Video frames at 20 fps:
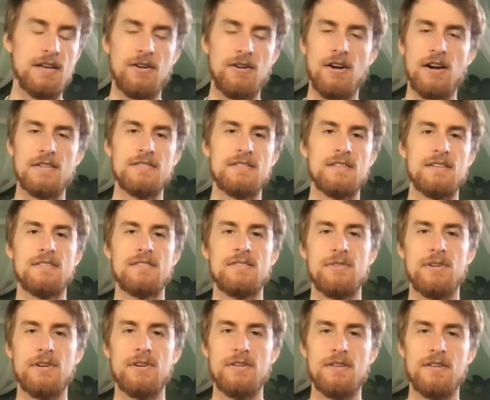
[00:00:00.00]
ingressed
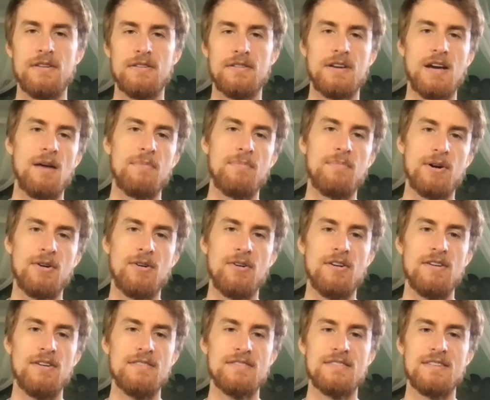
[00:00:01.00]
into in
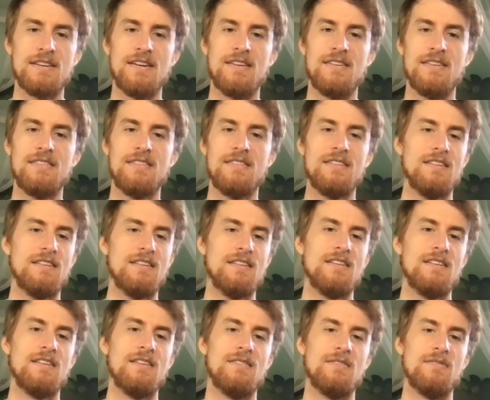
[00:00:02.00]
Capricorn. So,
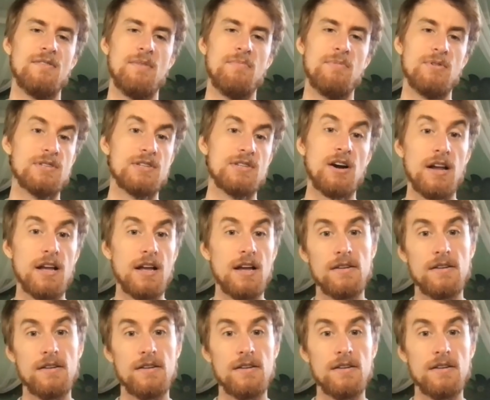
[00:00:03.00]
and we're starting